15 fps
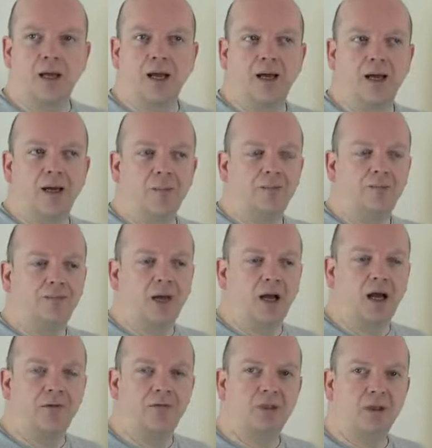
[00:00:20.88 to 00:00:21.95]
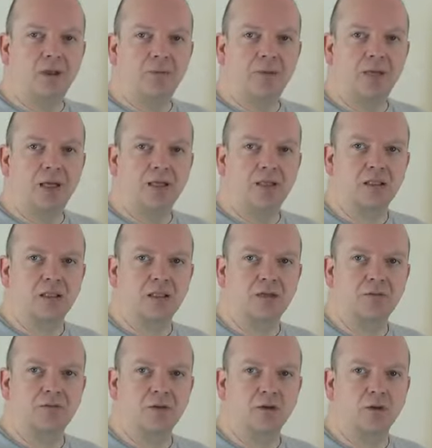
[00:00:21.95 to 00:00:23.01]
I haven't done a painting
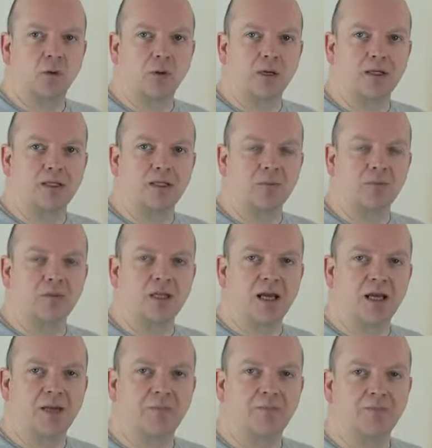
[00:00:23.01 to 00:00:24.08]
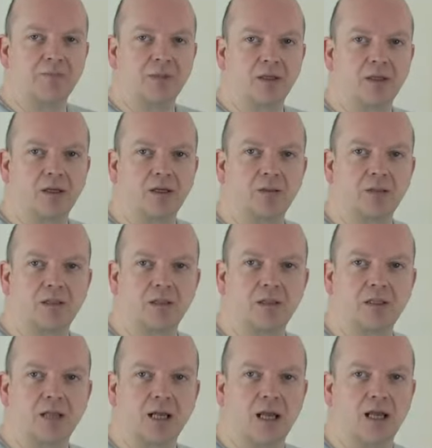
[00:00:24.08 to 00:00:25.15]
for quite some time. I think it's
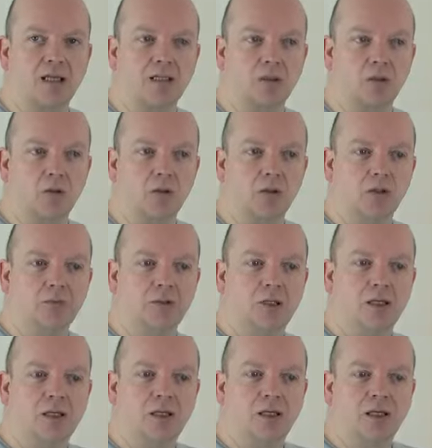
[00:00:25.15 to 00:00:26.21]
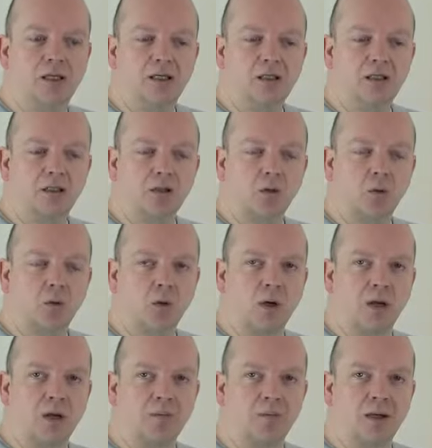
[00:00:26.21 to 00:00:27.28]
since last autumn. So
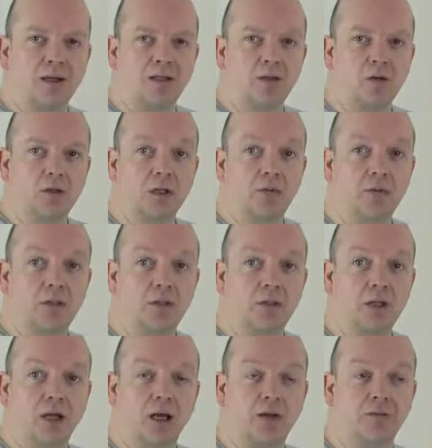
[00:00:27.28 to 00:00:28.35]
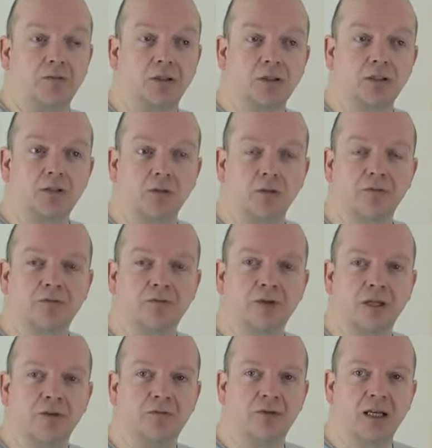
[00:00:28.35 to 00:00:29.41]
I thought I was sort of
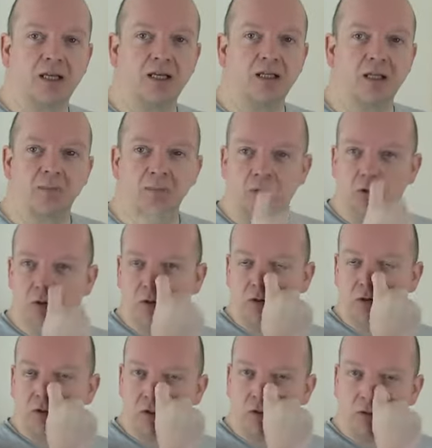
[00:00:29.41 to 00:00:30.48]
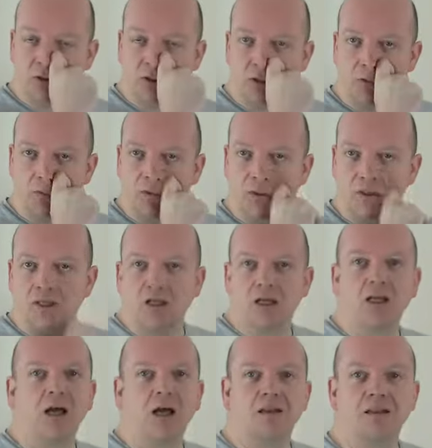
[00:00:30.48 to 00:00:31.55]
feeling in the mood to do another one.
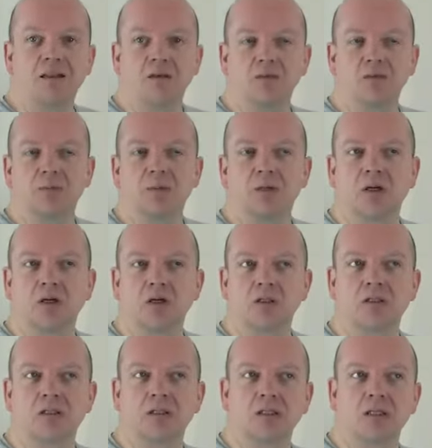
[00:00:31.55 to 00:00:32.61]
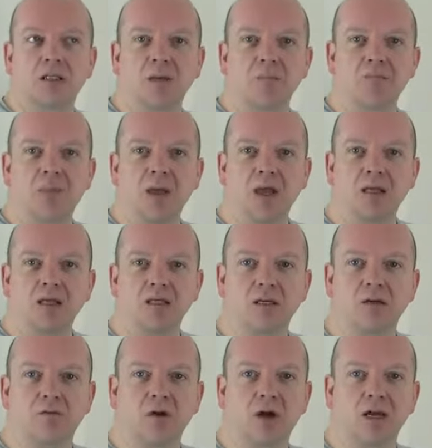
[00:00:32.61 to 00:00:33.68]
I think it was because the
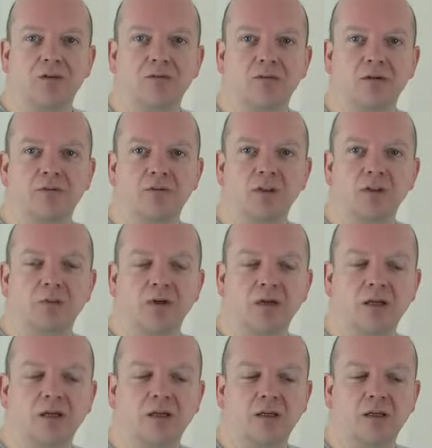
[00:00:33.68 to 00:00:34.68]
impending arrival of spring,